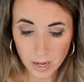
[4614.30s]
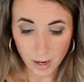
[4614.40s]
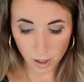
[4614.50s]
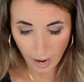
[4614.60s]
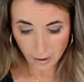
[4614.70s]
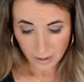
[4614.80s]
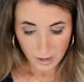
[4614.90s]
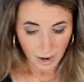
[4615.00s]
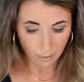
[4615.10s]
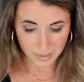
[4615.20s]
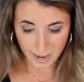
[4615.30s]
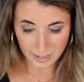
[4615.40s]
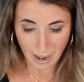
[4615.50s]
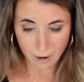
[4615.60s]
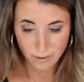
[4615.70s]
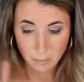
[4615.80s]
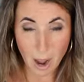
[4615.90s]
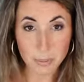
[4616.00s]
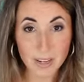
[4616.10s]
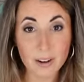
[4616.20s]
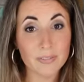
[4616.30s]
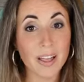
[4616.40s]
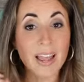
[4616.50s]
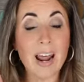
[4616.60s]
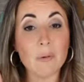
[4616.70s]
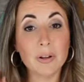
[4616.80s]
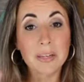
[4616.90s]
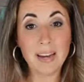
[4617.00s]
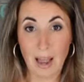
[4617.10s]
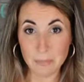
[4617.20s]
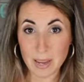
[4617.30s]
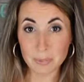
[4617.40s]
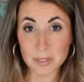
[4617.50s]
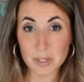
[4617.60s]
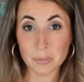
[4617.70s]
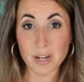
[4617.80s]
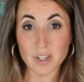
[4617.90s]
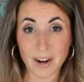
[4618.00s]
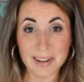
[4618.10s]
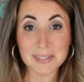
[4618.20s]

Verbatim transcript: Okay, I'm signing off. I'm hopping on a flight. I will not be able to do my try-on